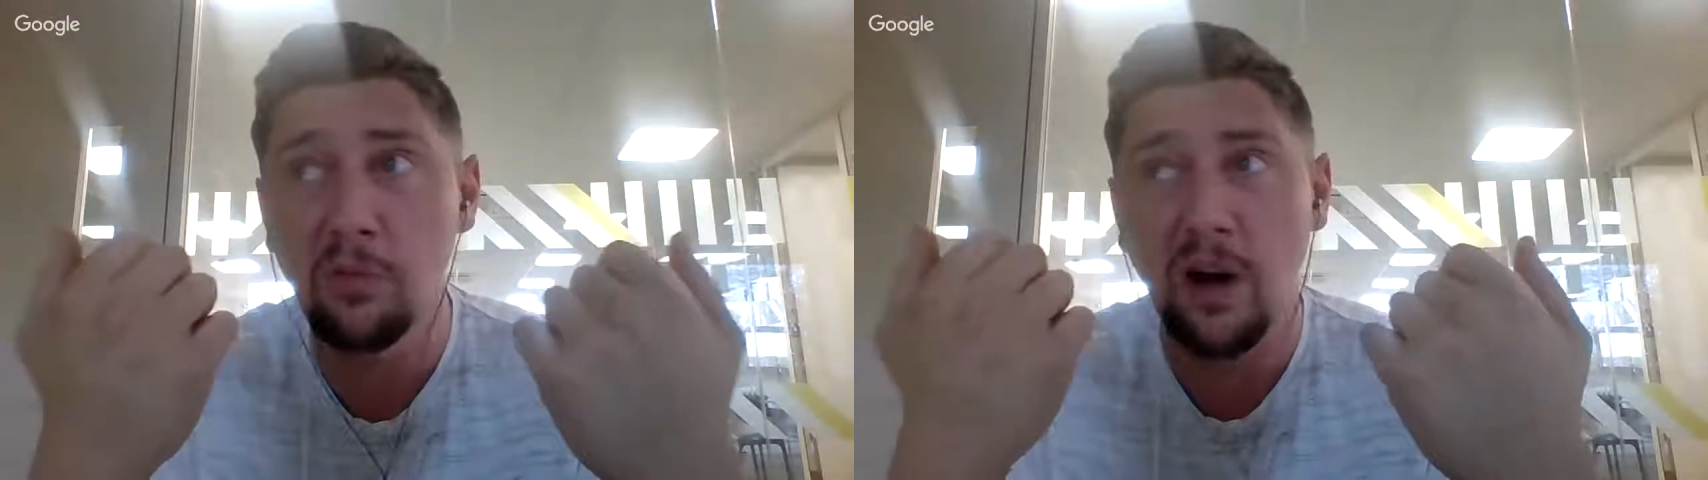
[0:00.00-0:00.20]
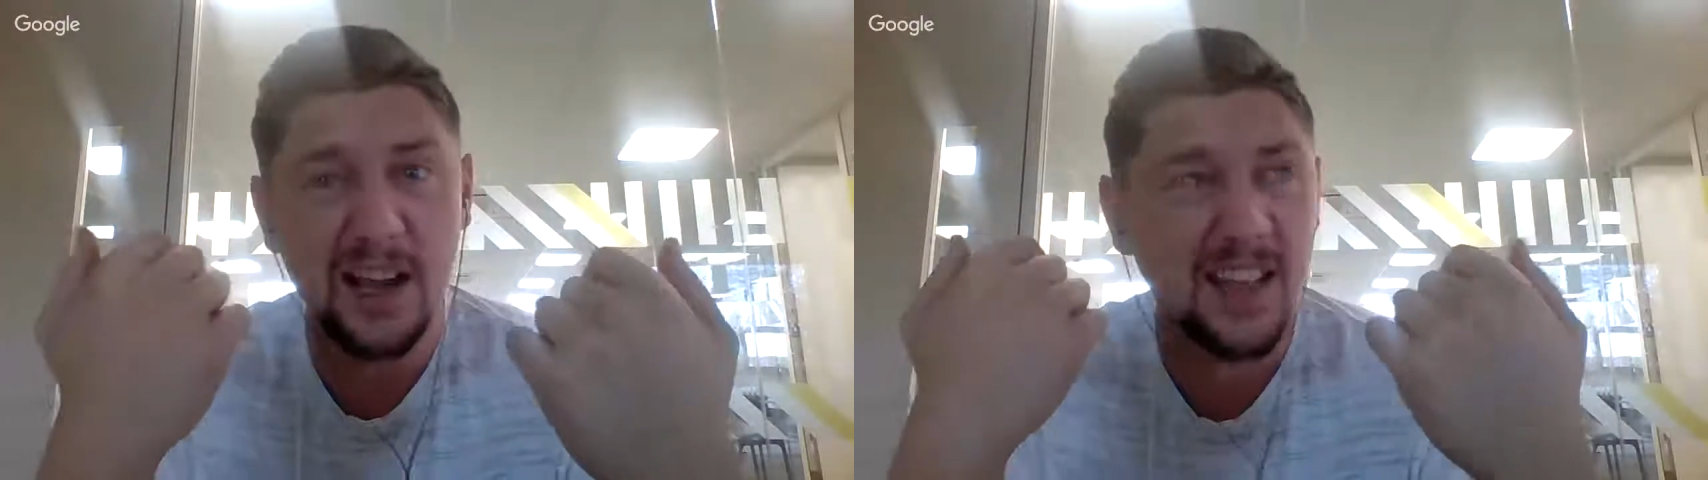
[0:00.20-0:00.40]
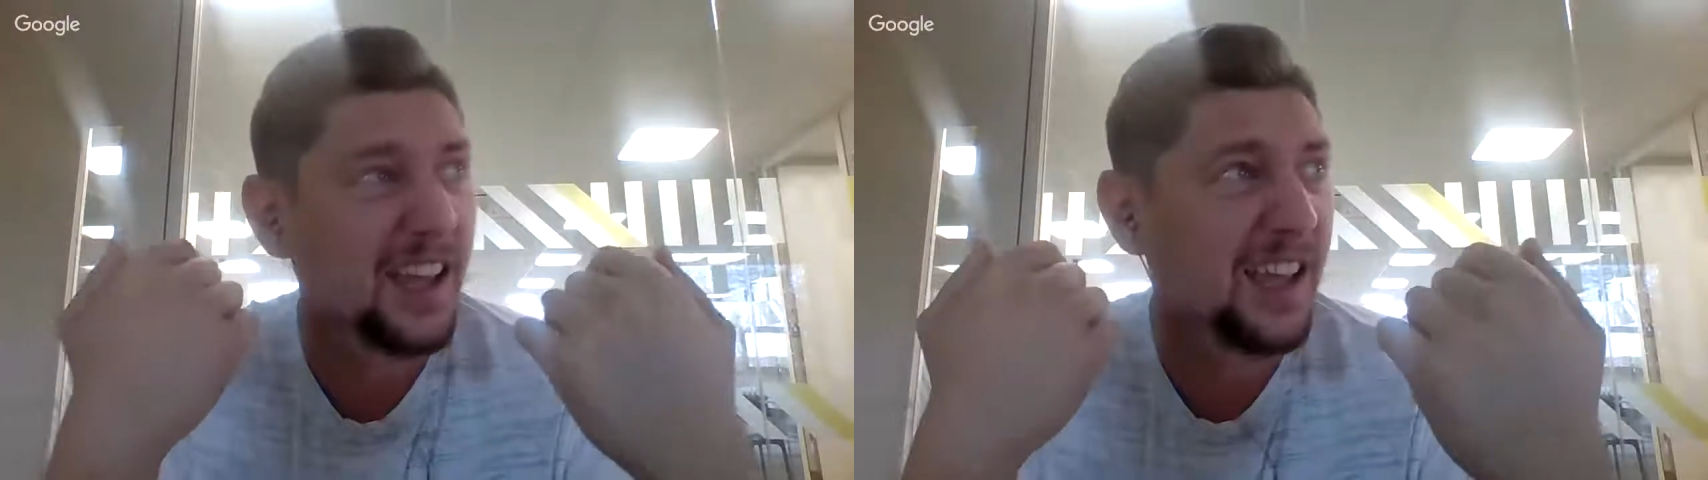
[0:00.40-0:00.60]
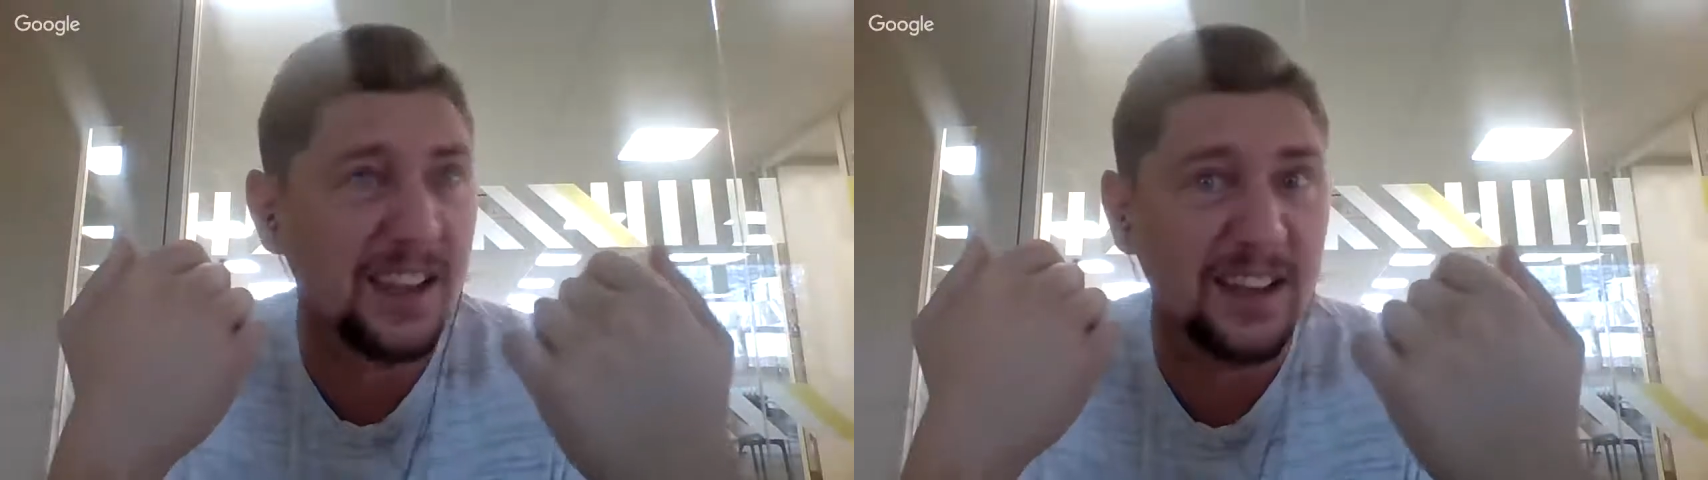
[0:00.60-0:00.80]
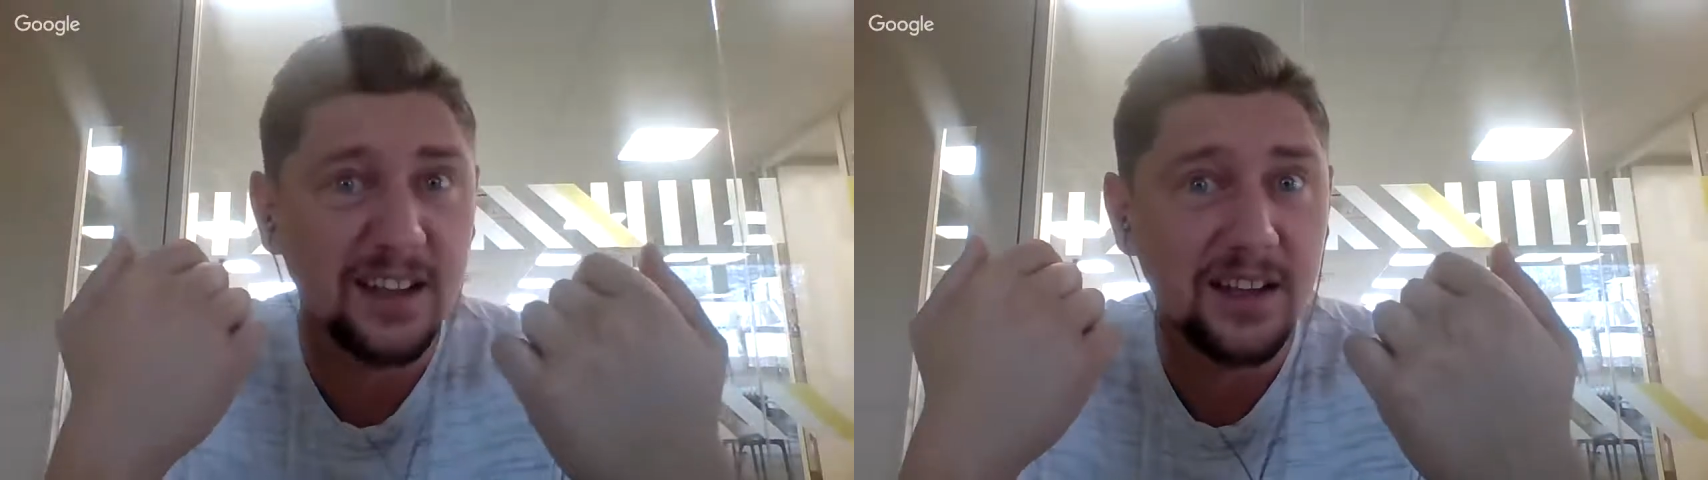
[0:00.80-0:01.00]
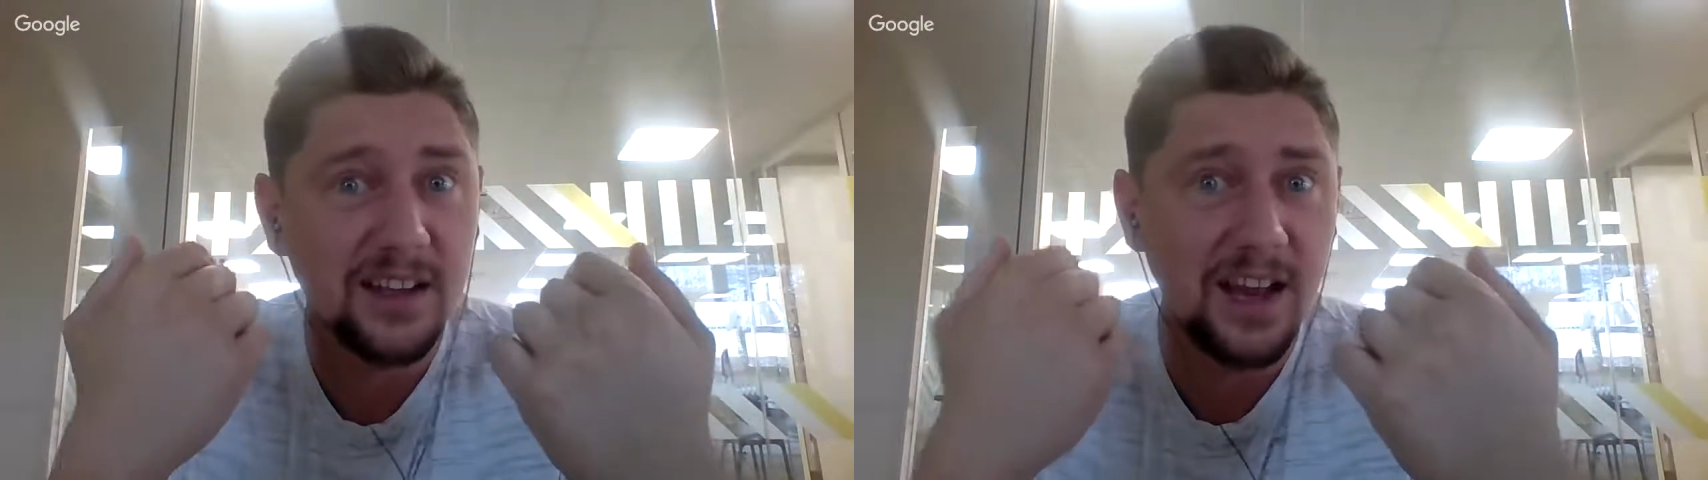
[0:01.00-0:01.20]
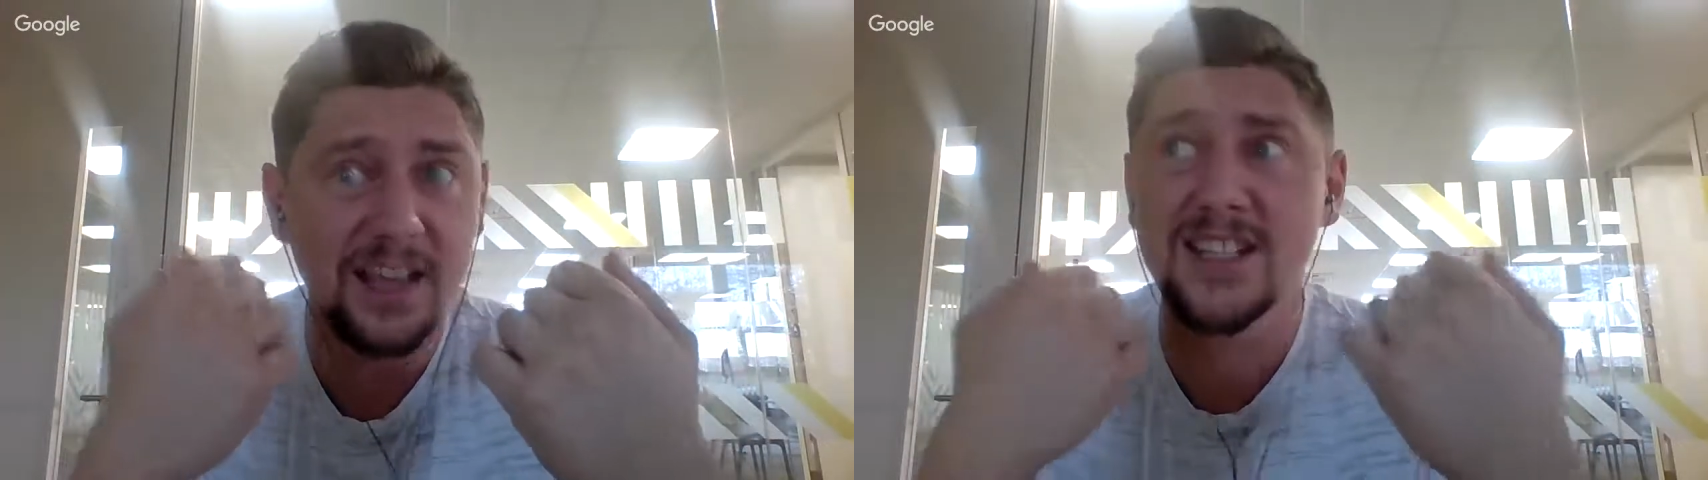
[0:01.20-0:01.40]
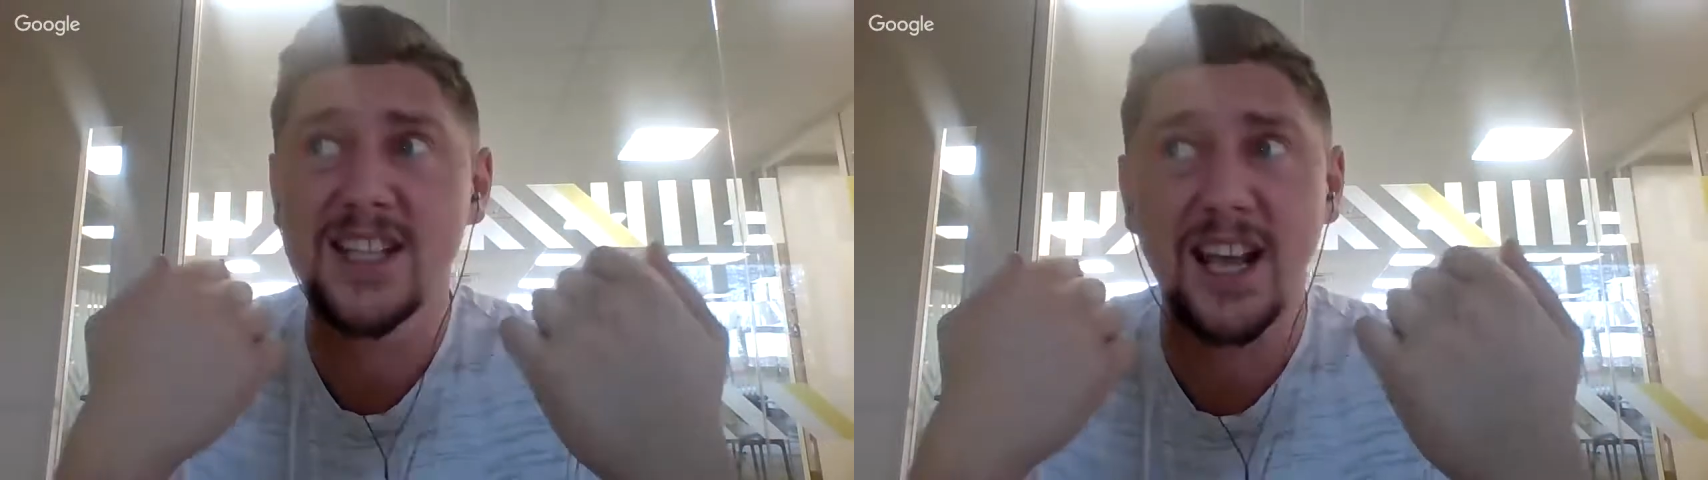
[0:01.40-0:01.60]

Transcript: what, is that it? Like, it's